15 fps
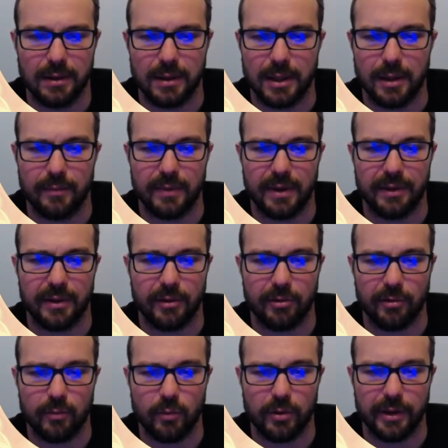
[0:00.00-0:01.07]
I think it's
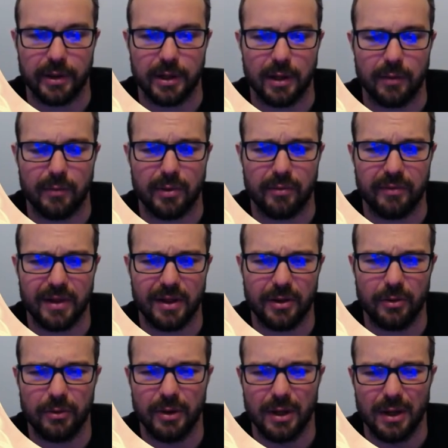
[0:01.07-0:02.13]
just more likely to give me some
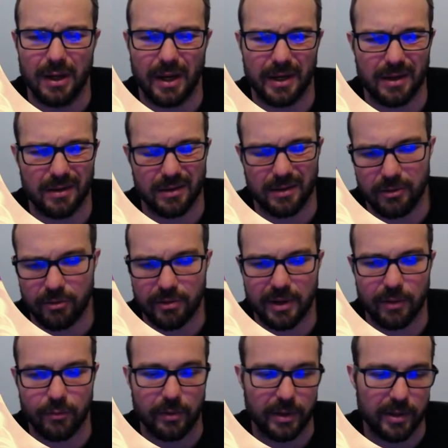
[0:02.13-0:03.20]
value. There's
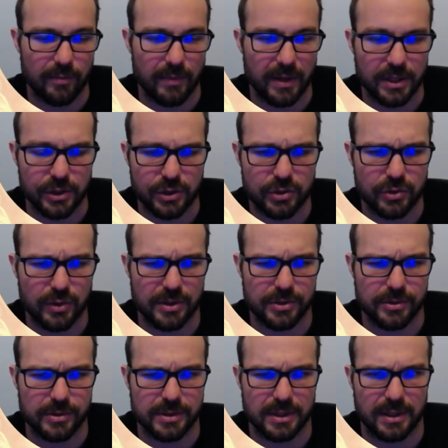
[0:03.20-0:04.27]
not really mage
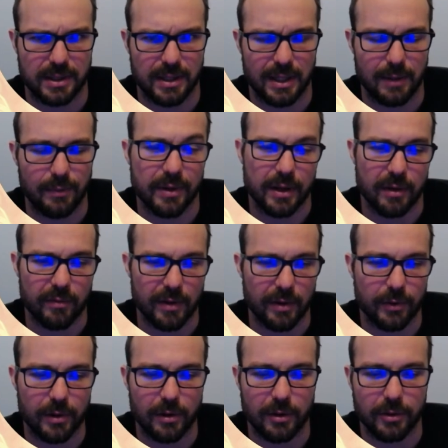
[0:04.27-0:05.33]
treasures on Epic, if I
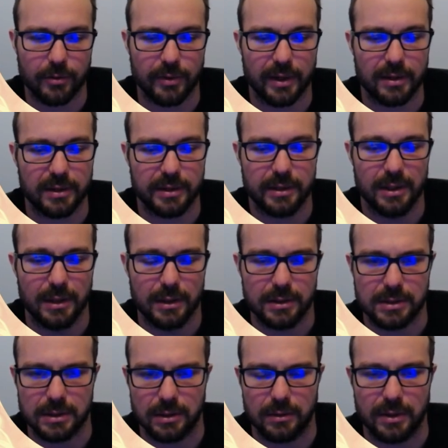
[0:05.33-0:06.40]
recall correctly,
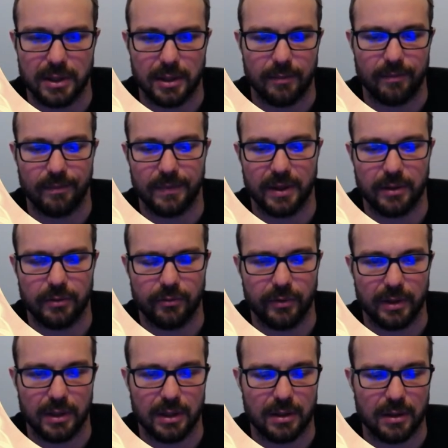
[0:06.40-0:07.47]
so I don't
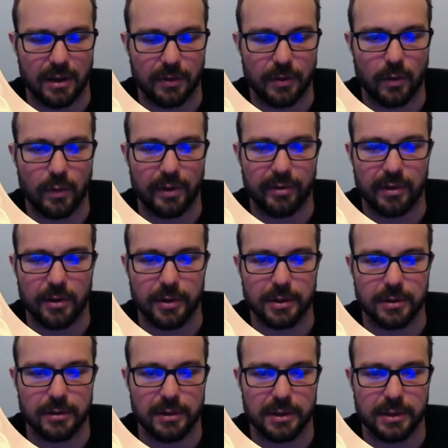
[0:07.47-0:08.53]
really need to take the quest
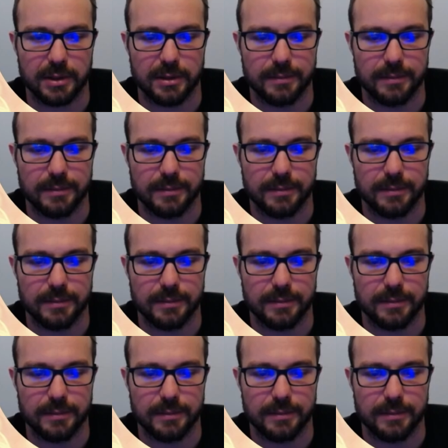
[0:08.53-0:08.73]
character there.